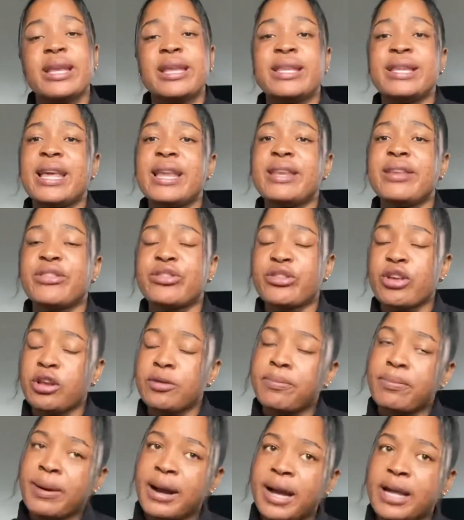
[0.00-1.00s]
Then the
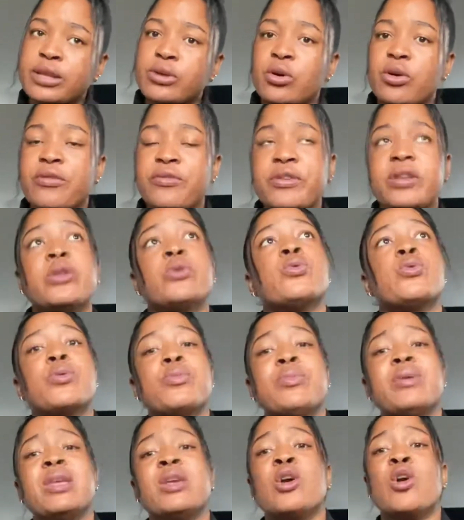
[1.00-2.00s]
third part of it will
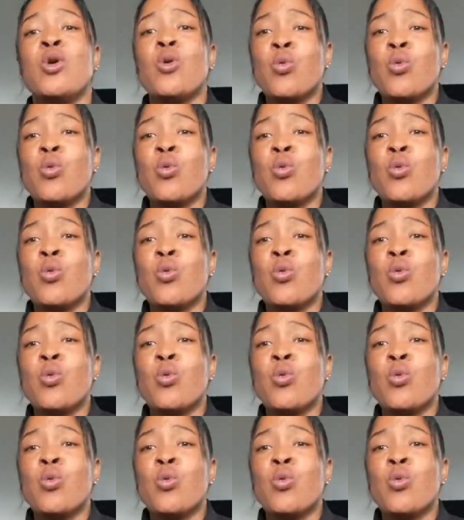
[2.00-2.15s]
be